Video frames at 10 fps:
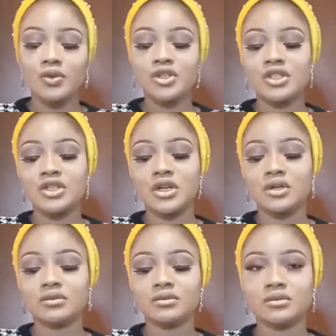You
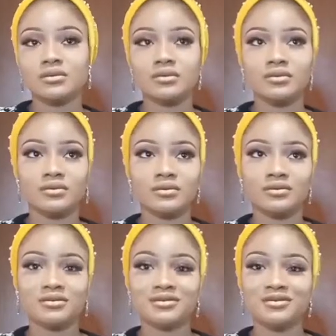steal from
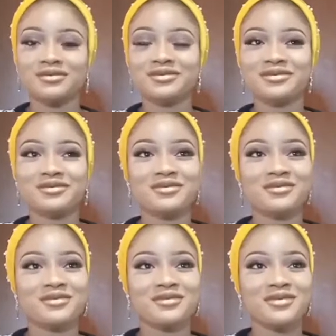Peace?
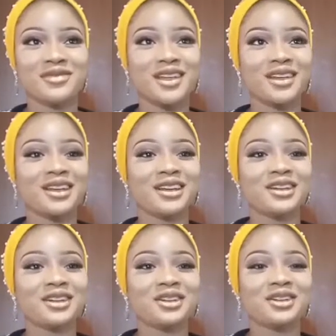
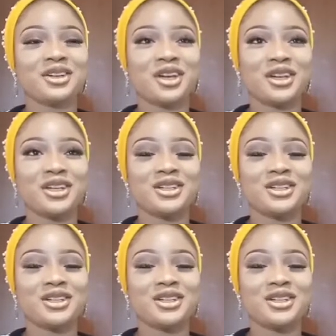Hey!